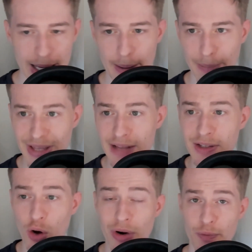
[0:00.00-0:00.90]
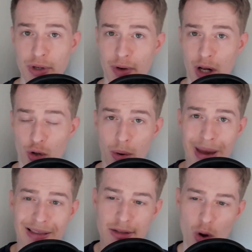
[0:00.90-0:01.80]
But that's it already for this video. I don't want to make
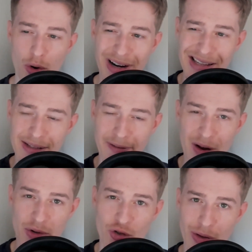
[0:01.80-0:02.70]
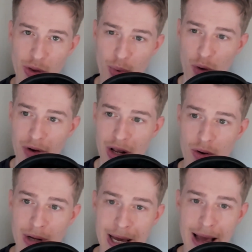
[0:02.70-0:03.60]
this longer. This is a very straight to the point video.
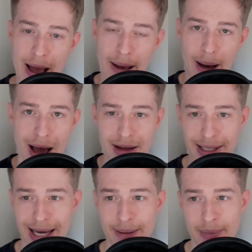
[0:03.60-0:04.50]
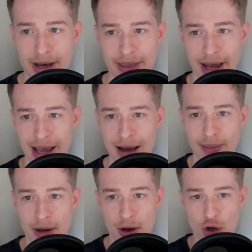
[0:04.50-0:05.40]
I claim that, again,
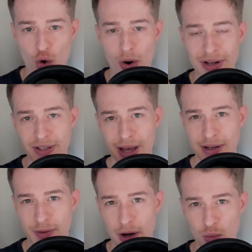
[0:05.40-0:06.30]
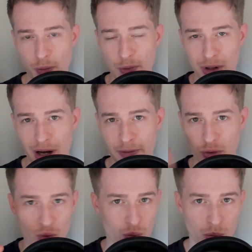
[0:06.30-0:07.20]
you're dissatisfied with your life
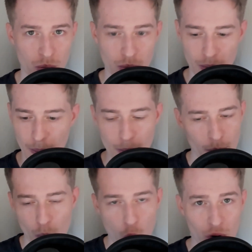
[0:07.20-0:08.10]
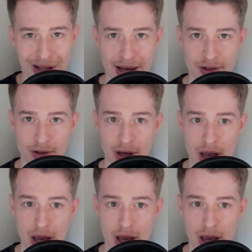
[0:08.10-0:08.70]
to more or less,